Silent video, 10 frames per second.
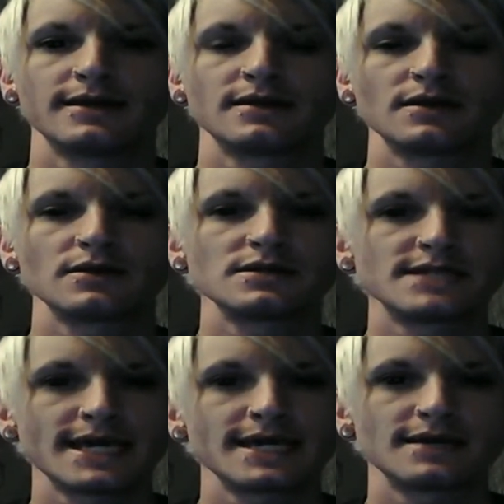and
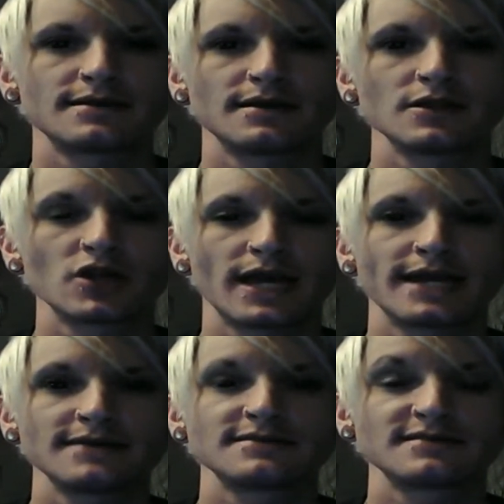take it,
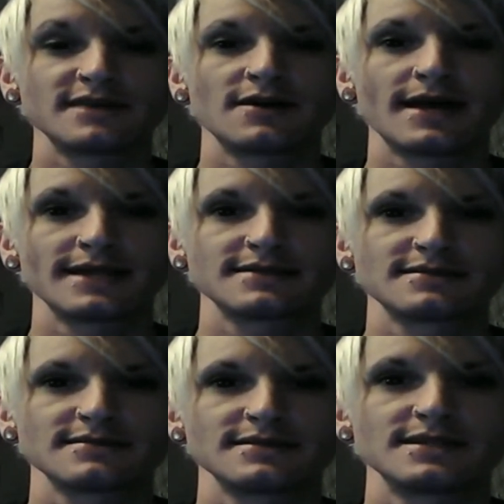look at it, stare
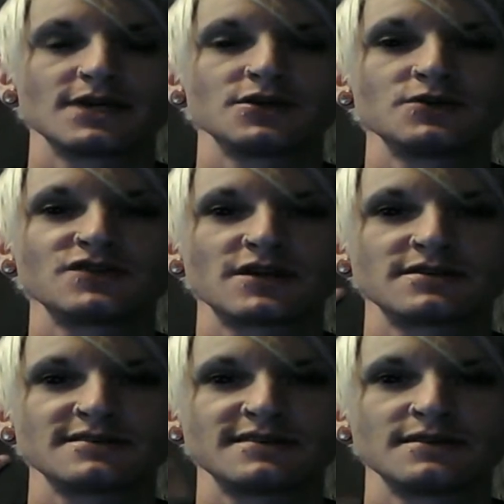at it until you
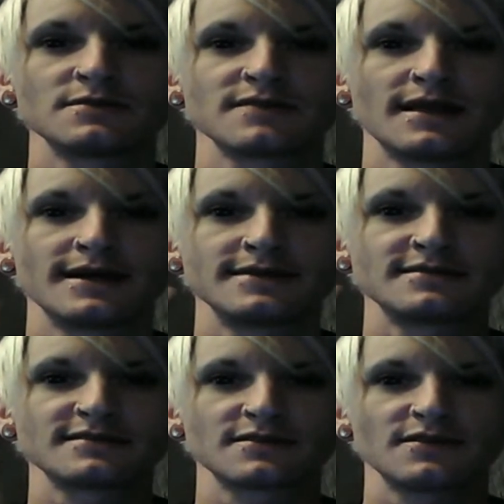start to see those
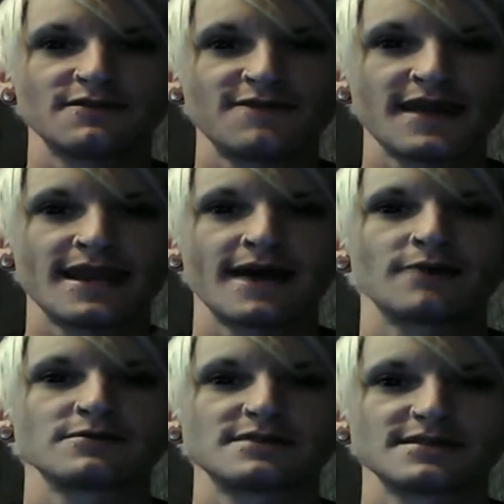lines
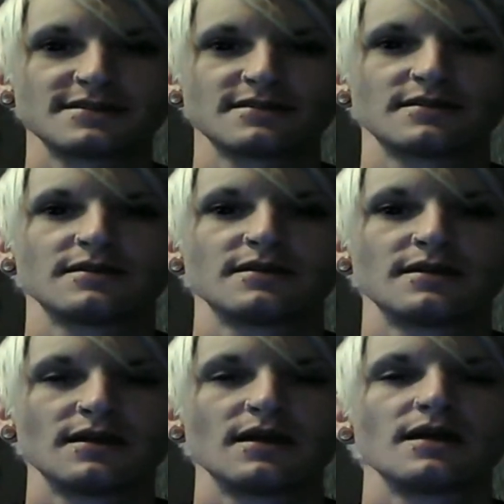fade out.
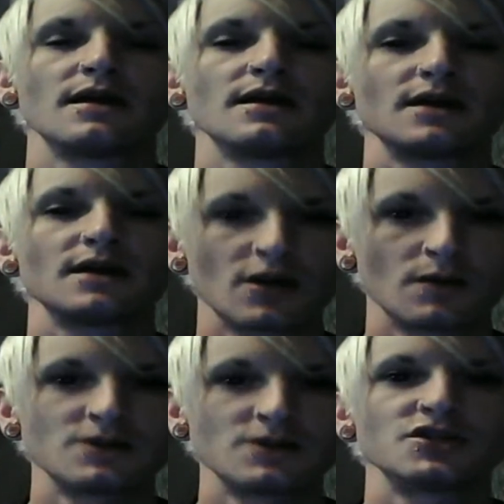
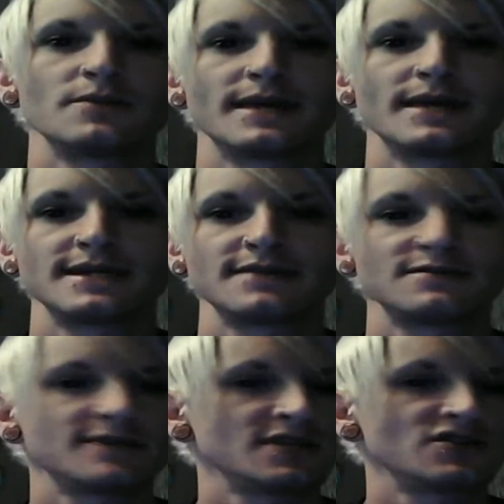Go into your
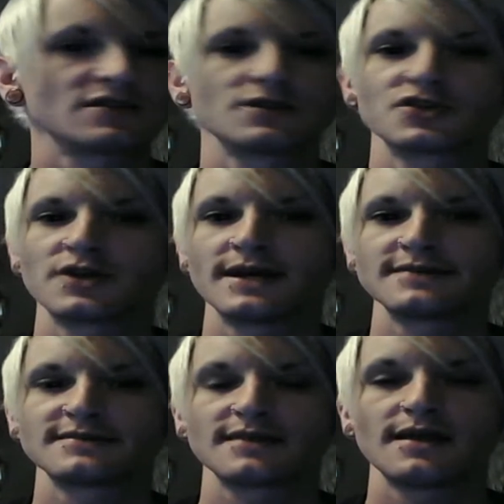meditative state, just close
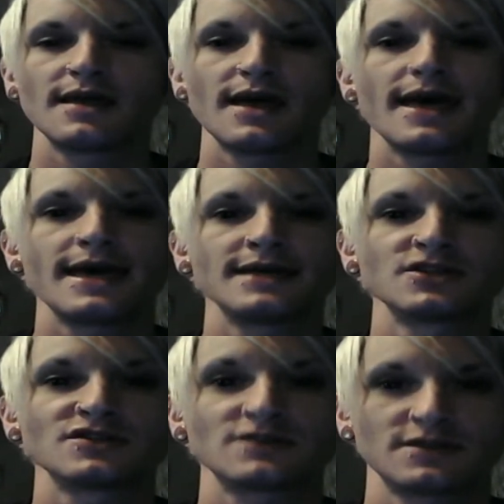your eyes
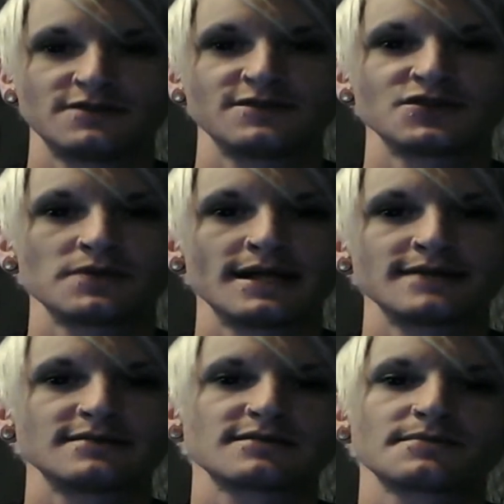and just start to
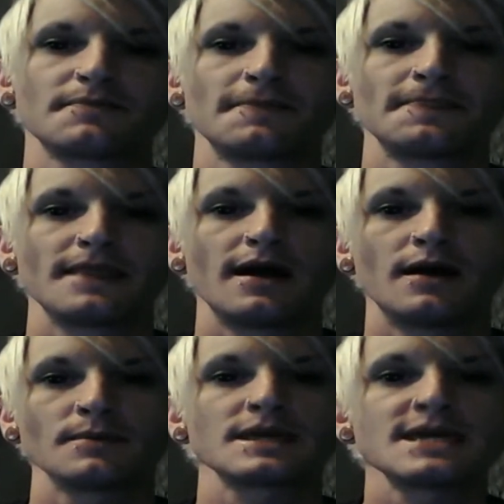visualize.
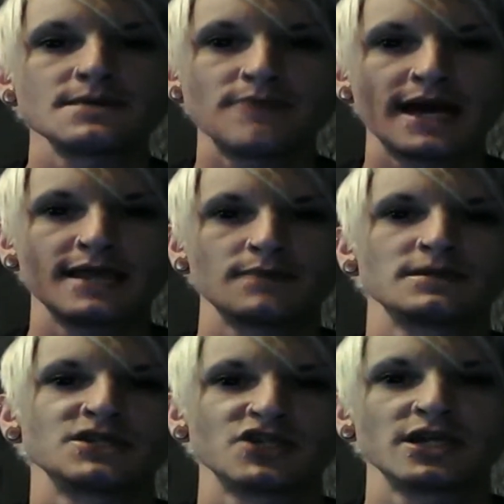Um, keep
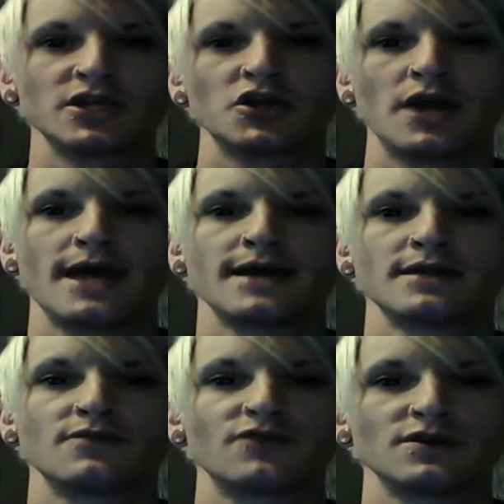that image in your
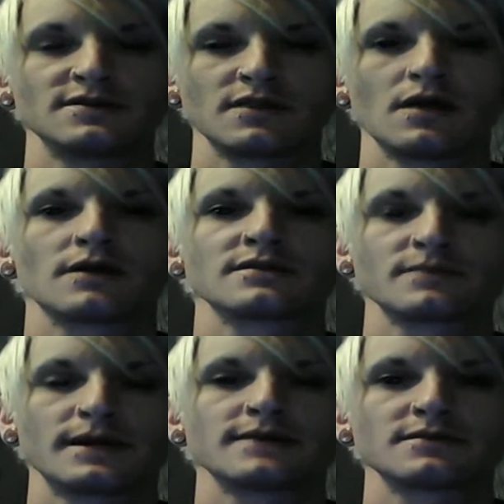head for as
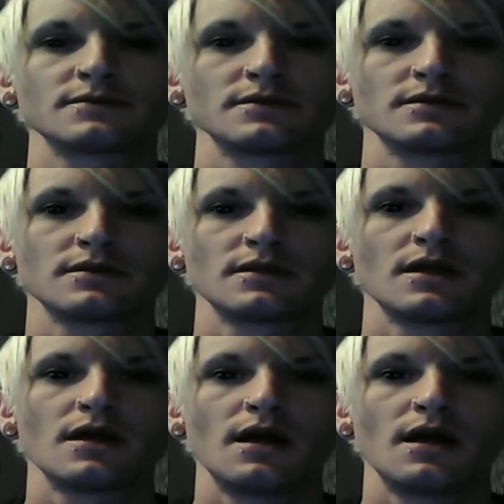long as possible.